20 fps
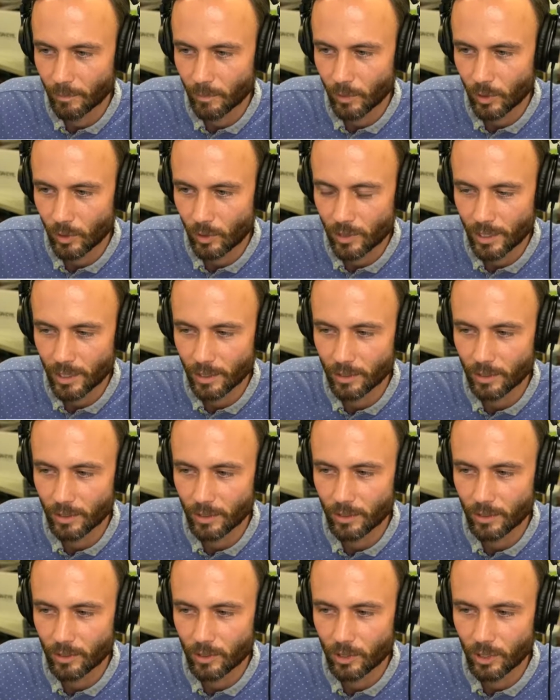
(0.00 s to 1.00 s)

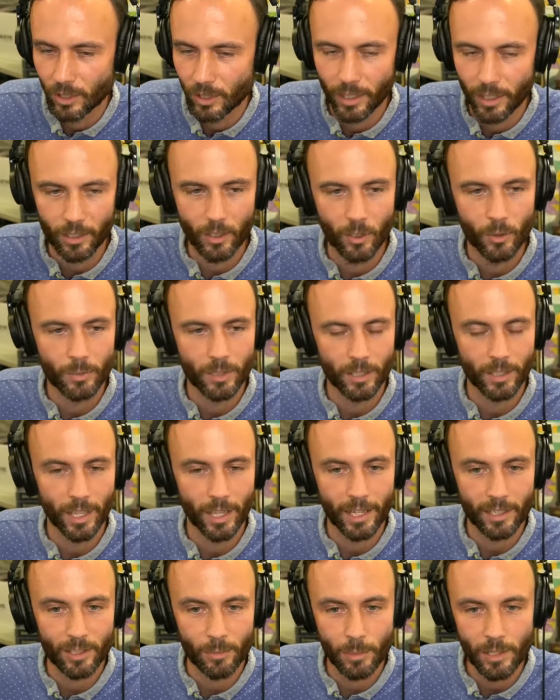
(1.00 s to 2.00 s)
using Sherlock Holmes in the
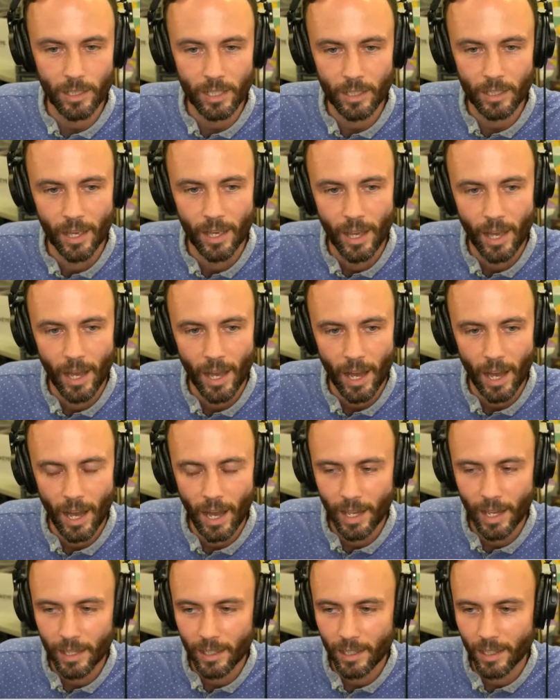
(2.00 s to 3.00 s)
XP,
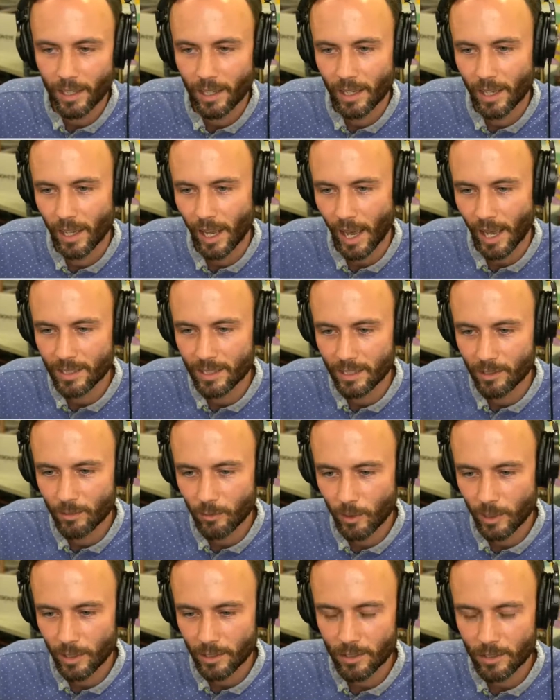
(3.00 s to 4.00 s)
I I
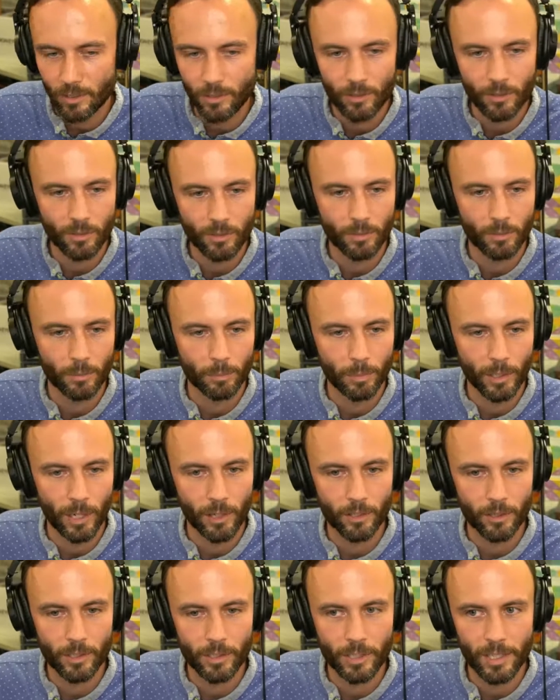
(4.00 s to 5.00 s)
didn't want to
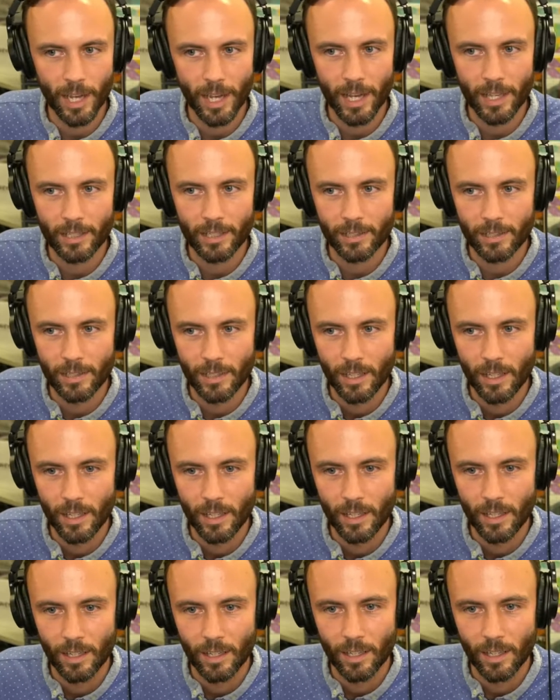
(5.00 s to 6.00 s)
prioritize.
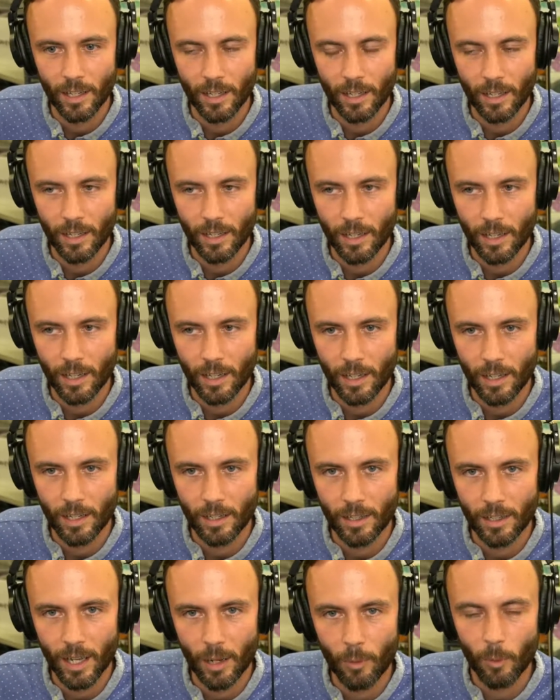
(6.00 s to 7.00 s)
Uh,
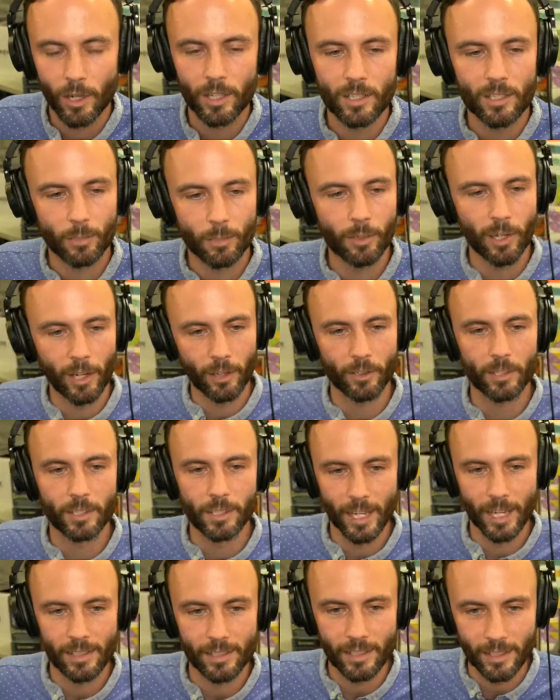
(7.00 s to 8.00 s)
I wanted to
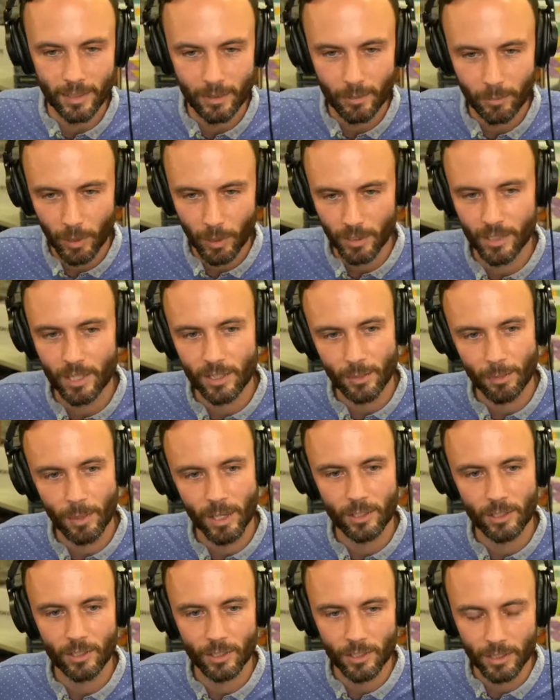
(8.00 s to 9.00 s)
prioritize
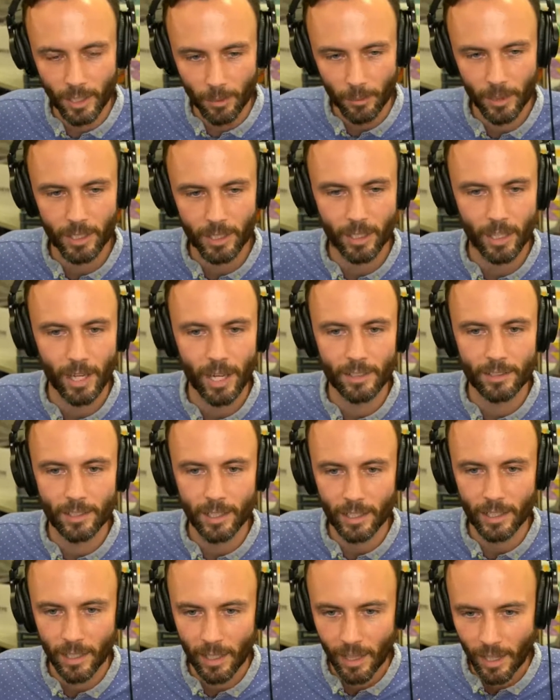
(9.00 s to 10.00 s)
participation, coming to class.
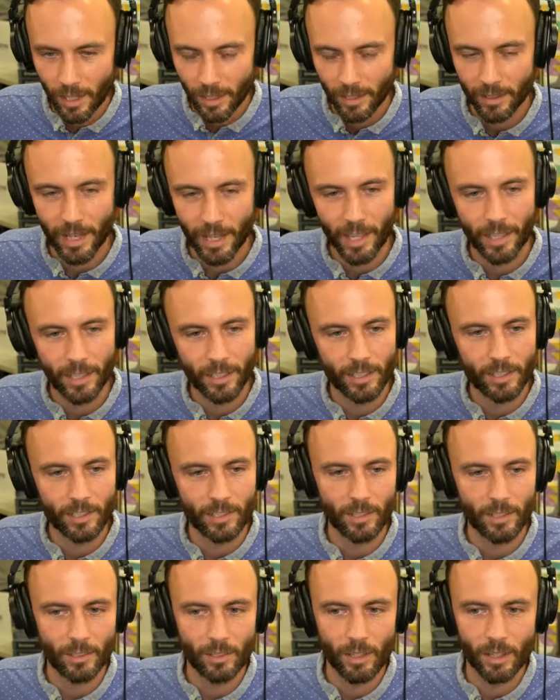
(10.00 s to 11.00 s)
Like that
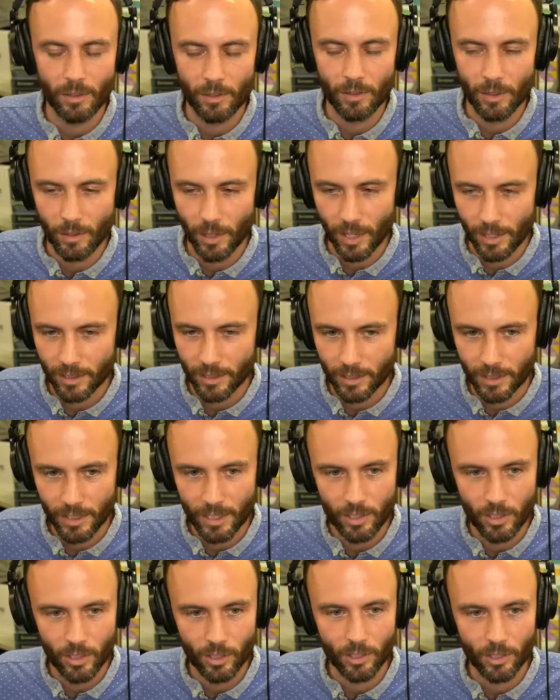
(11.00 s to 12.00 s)
is, as a
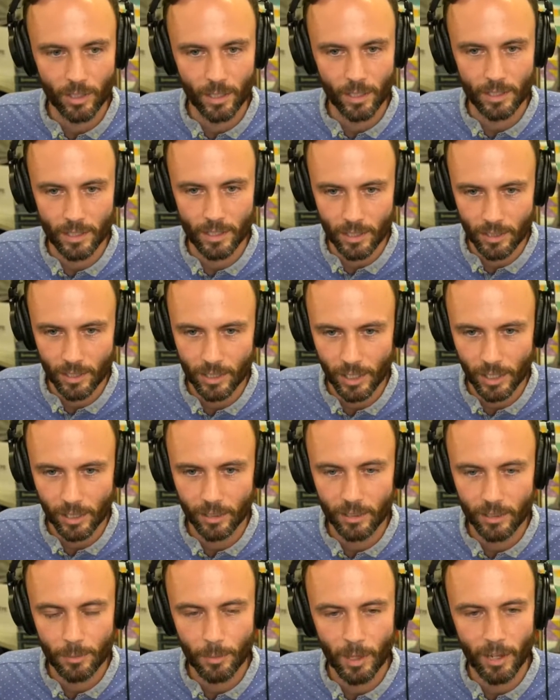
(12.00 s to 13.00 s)
teacher and teaching
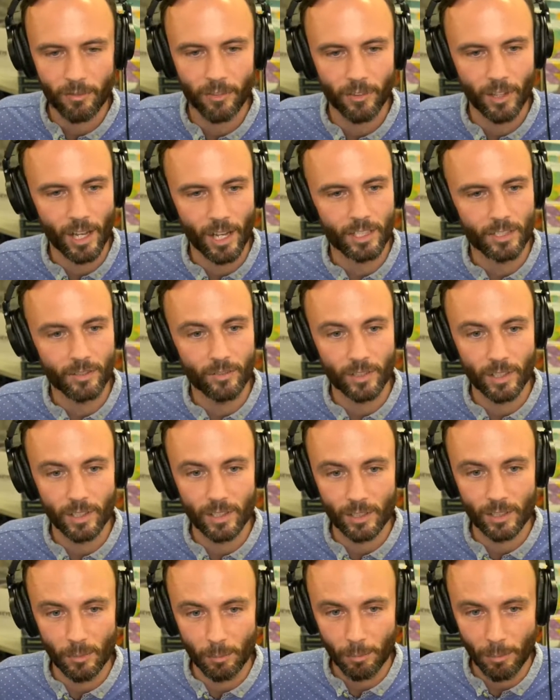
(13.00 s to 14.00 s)
English, my philosophy
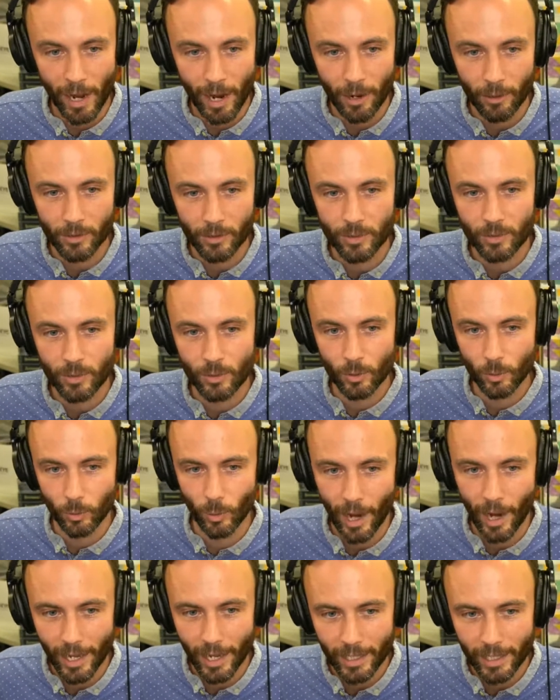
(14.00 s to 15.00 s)
is about
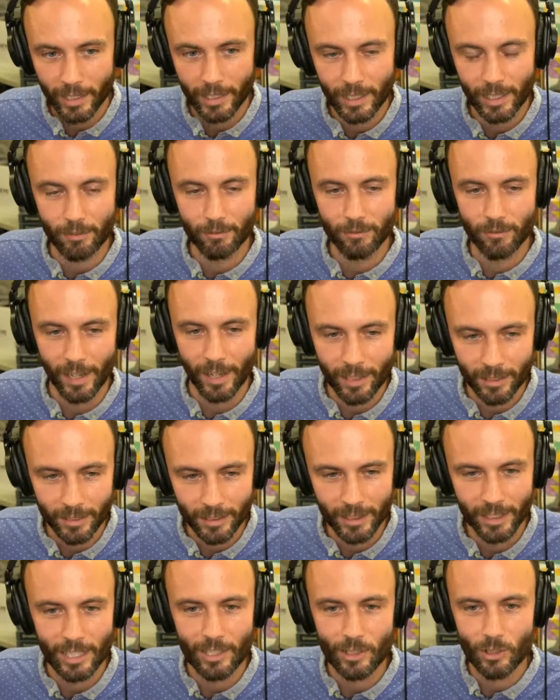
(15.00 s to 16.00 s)
trying and
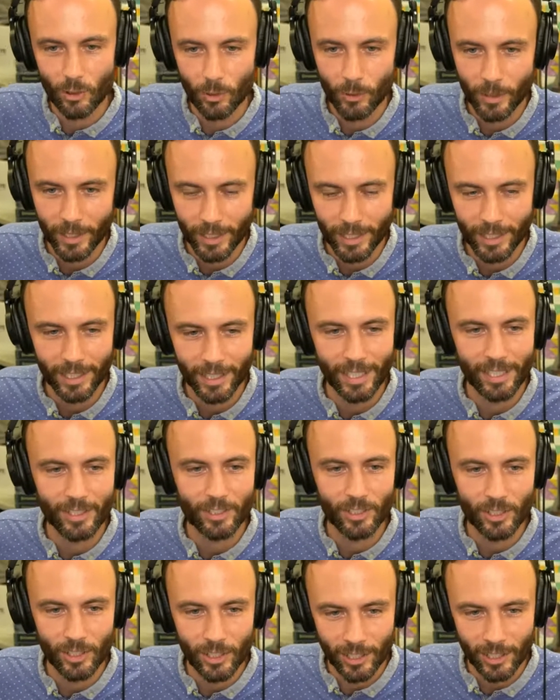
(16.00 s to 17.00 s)
failing and doing it
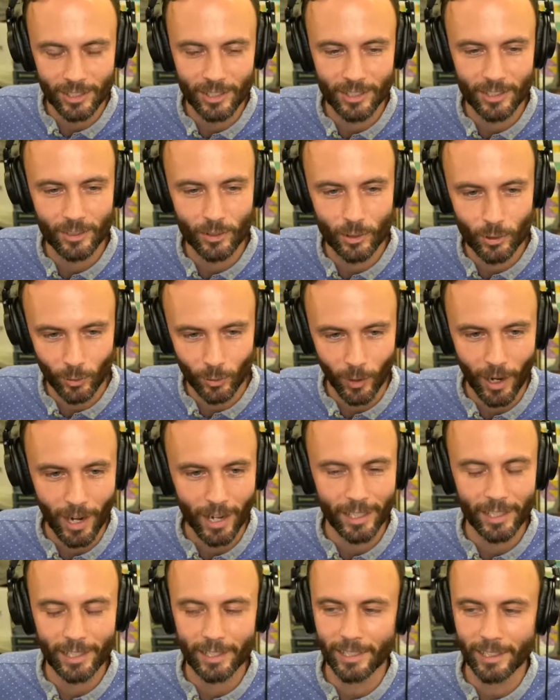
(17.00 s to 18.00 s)
and just
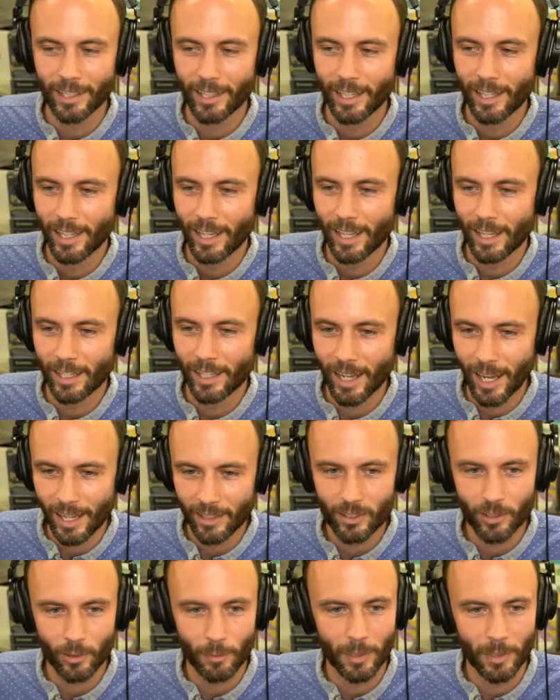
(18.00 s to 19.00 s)
trying, and
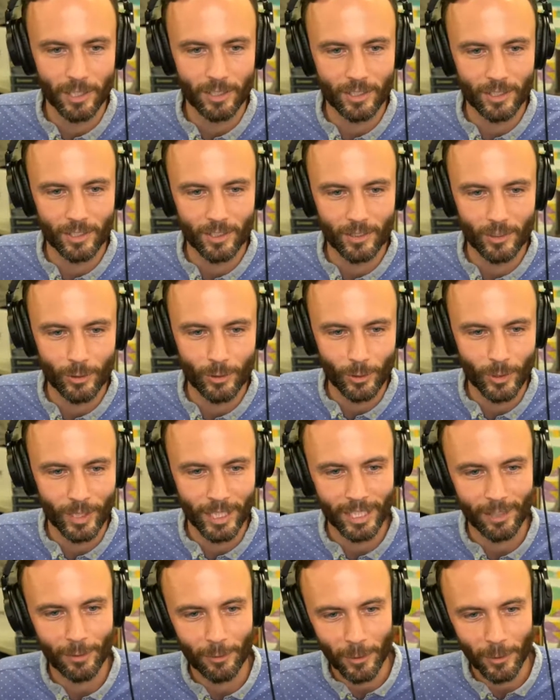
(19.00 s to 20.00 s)
not so much doing
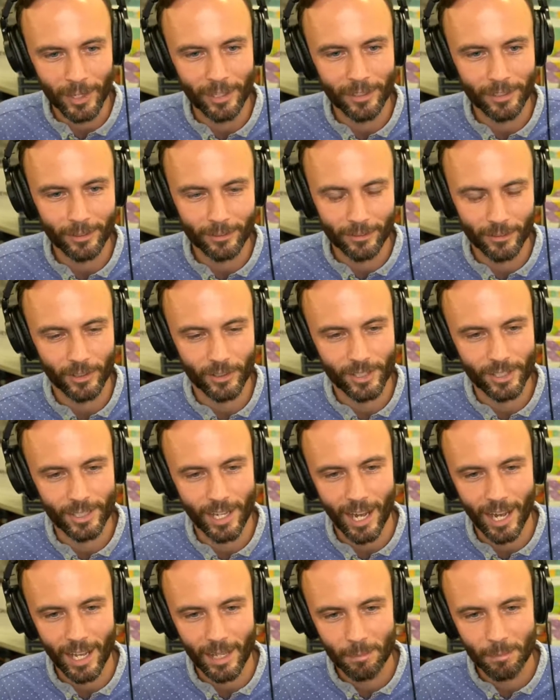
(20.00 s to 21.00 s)
it well the first
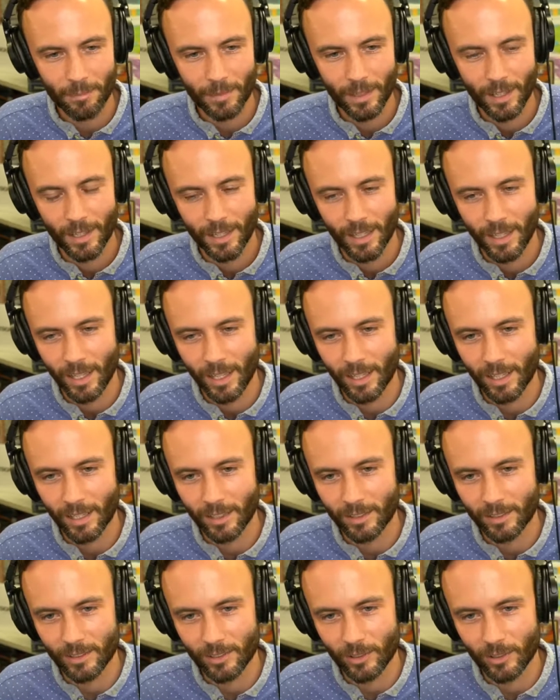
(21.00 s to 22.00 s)
time.
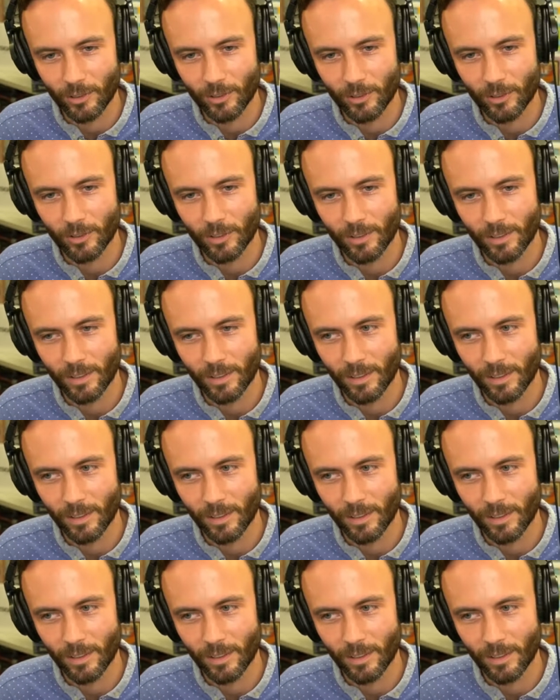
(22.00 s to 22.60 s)
And so